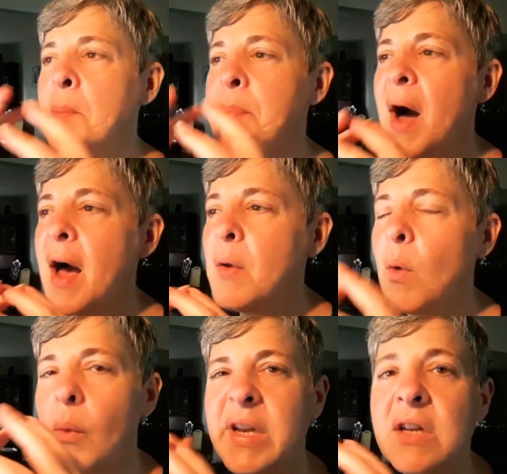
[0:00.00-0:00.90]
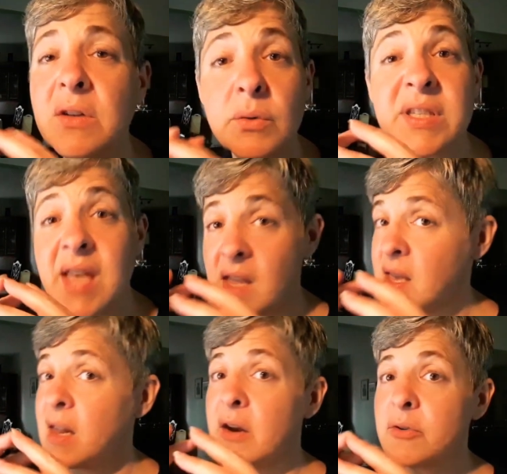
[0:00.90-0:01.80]
but what we need to do is take
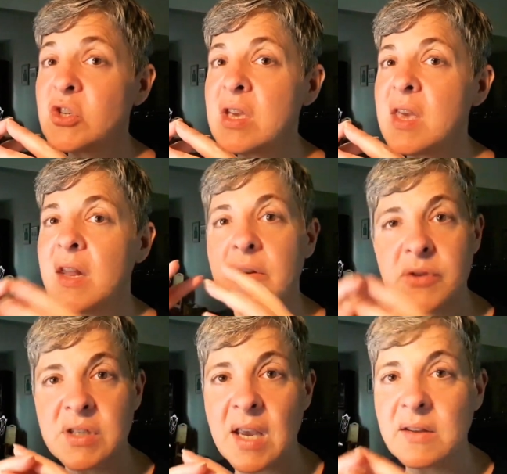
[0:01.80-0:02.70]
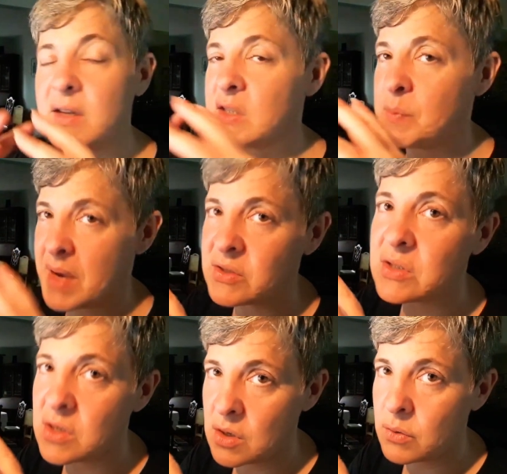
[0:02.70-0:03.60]
that energy and understand that it's
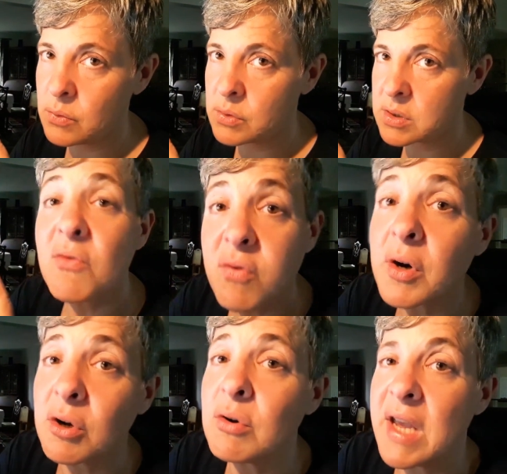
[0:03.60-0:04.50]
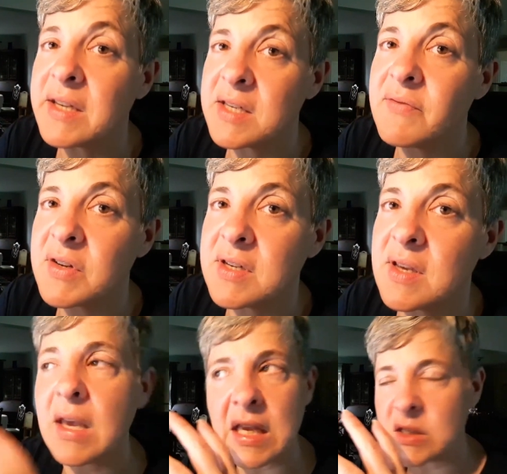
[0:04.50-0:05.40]
best used for
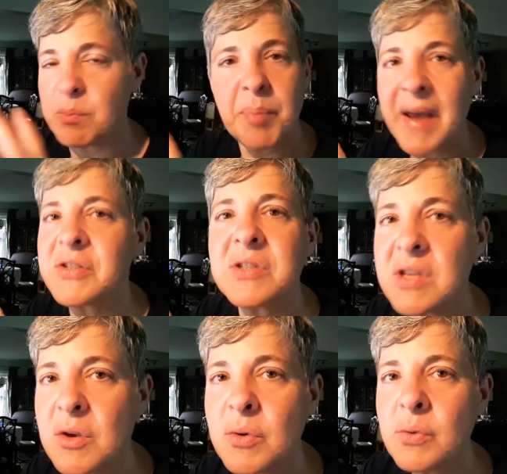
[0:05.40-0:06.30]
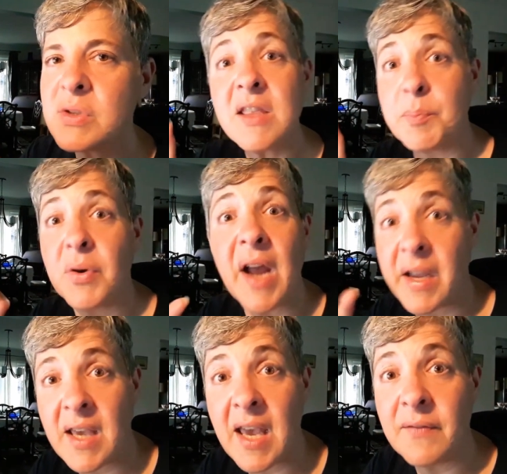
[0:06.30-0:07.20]
creativity. It's best used to put on
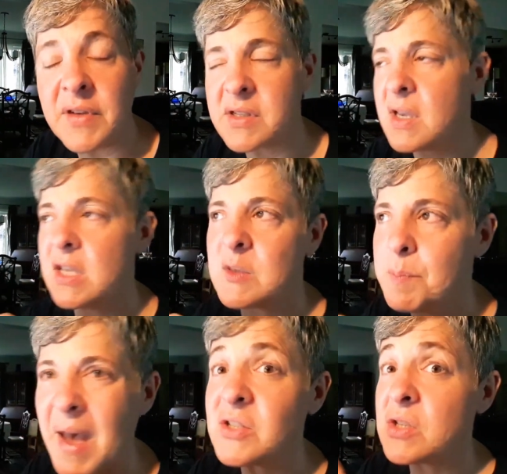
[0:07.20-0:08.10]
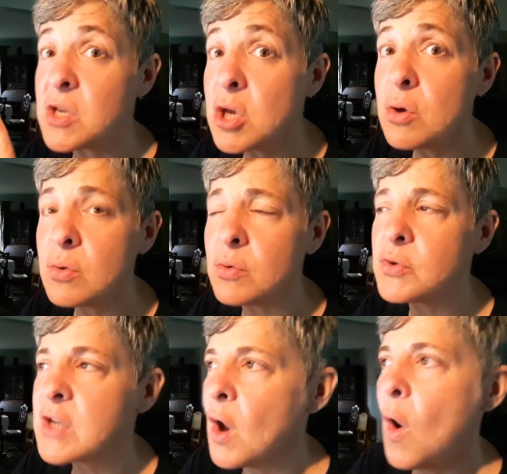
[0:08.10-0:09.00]
canvas. It's best used